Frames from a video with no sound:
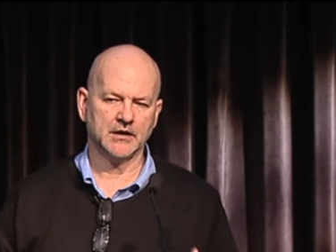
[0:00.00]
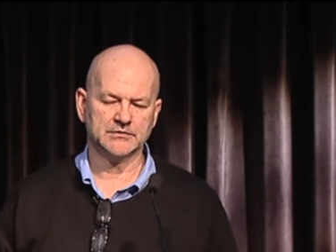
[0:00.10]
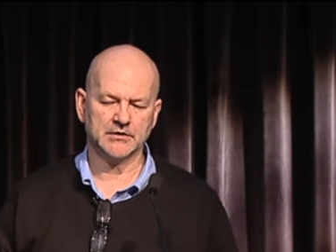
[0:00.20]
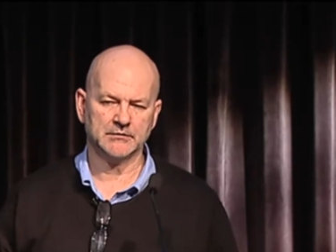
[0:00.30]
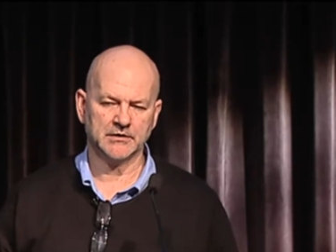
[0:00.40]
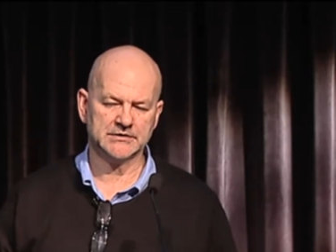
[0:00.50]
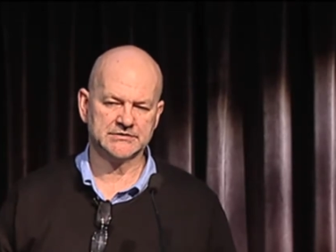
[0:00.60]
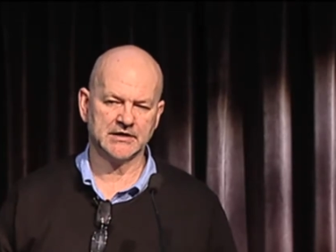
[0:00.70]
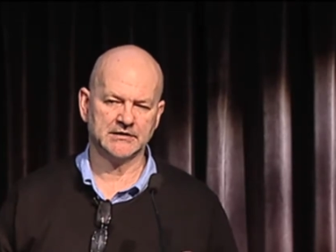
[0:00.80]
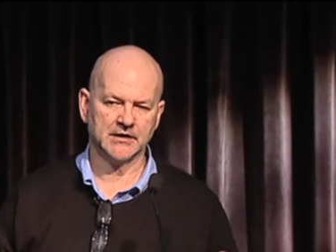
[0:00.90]
trying to
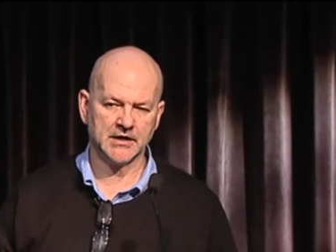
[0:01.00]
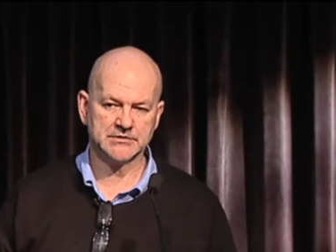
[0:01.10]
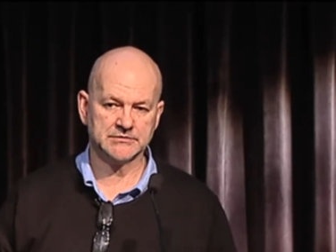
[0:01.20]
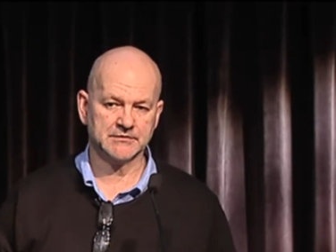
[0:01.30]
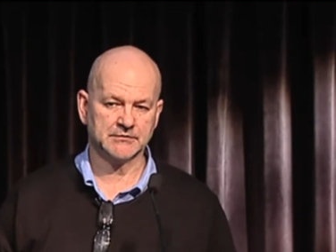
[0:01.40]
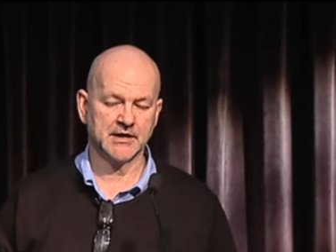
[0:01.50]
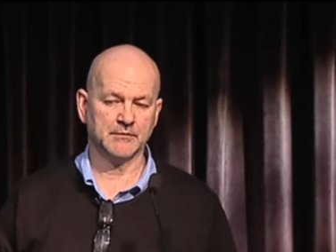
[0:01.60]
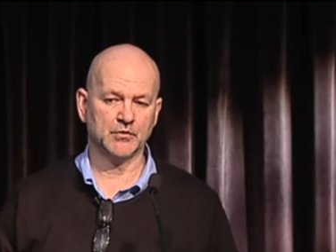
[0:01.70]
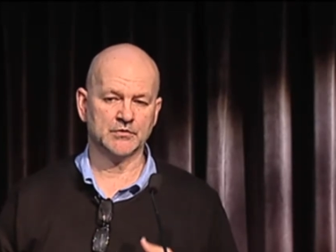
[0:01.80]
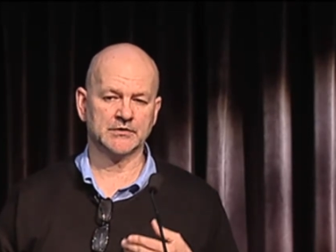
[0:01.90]
understand the age of the
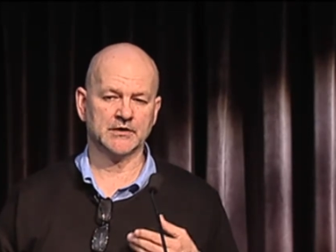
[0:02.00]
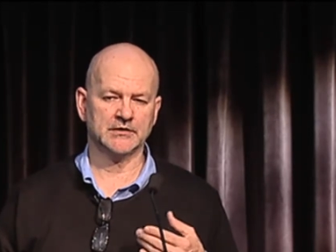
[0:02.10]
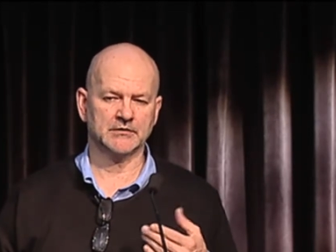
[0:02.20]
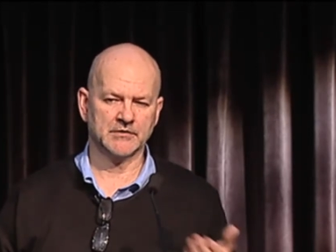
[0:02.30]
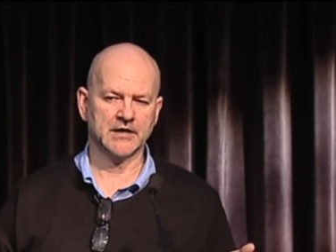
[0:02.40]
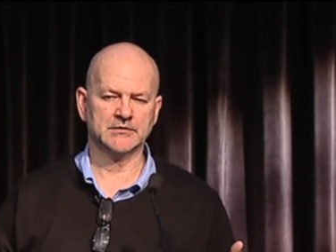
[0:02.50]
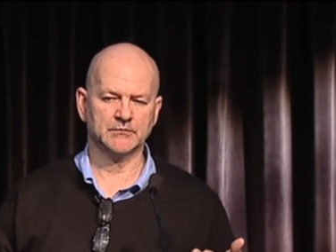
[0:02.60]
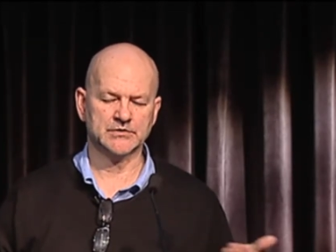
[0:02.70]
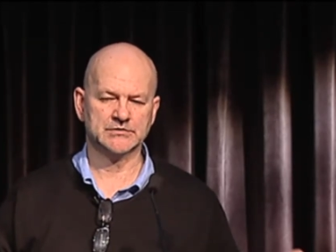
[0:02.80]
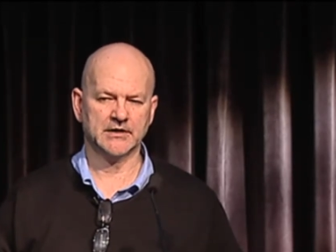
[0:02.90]
groundwater and the rate at
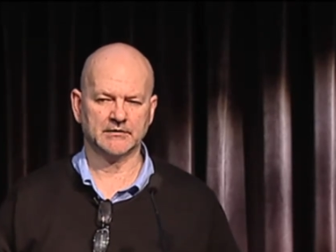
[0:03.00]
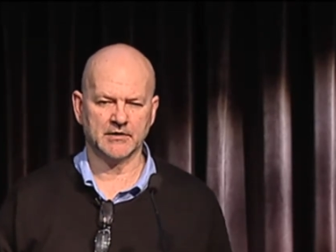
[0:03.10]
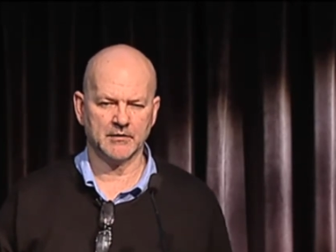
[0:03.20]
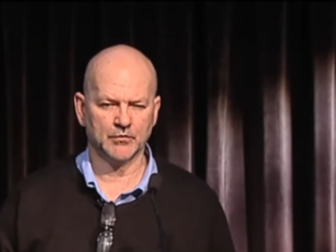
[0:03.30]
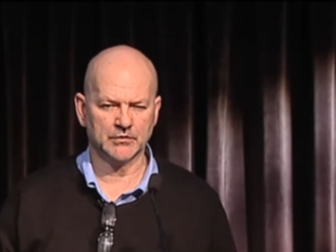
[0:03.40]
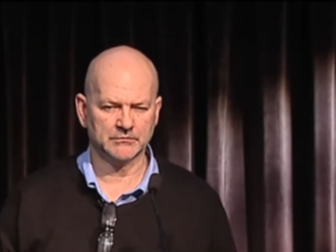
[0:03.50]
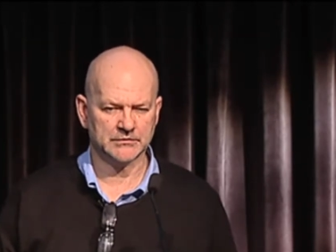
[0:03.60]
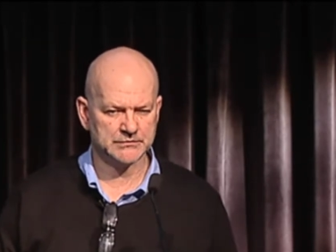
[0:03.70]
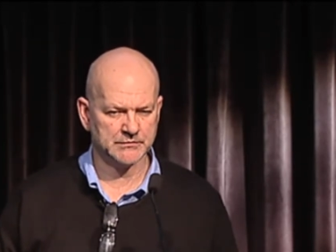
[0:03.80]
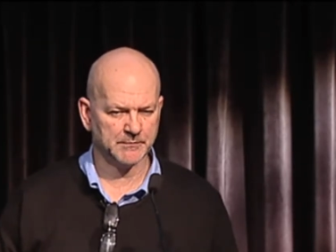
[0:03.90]
which that groundwater
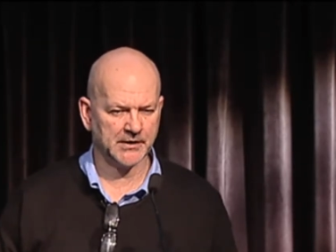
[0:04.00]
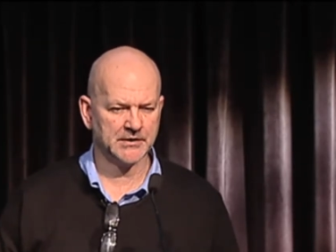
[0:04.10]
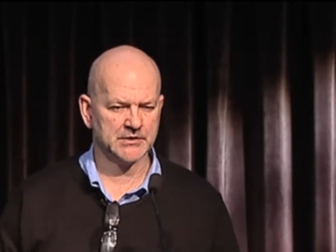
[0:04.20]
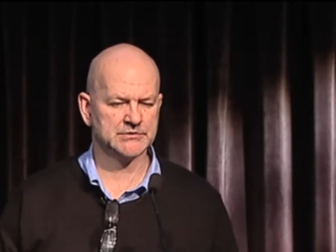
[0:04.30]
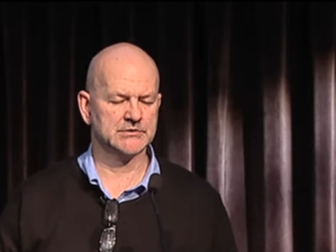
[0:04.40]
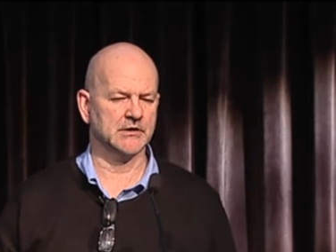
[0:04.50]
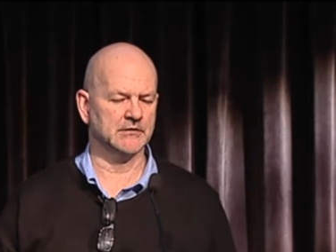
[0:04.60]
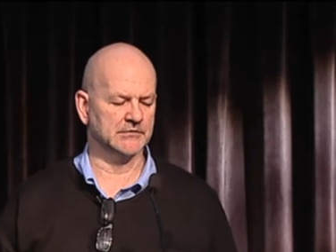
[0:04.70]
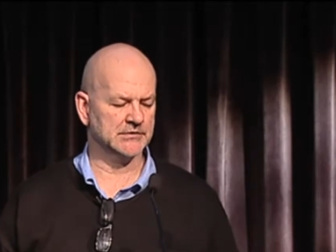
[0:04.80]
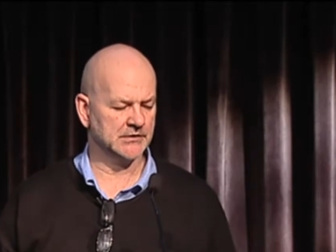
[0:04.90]
was replenished
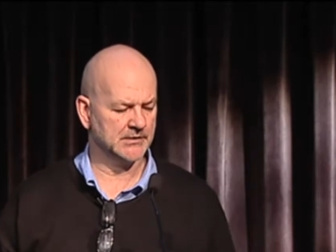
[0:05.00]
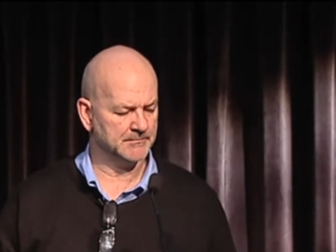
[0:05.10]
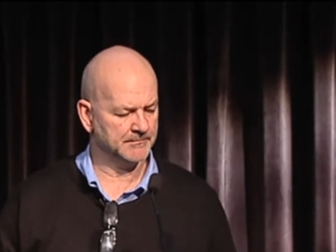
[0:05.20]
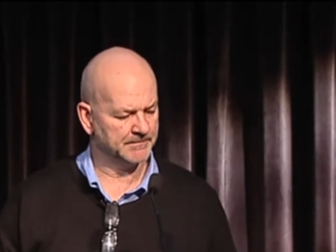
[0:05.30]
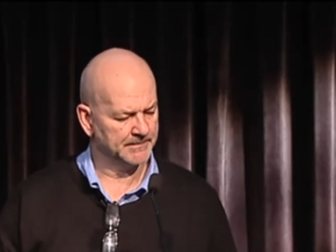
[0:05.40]
over time.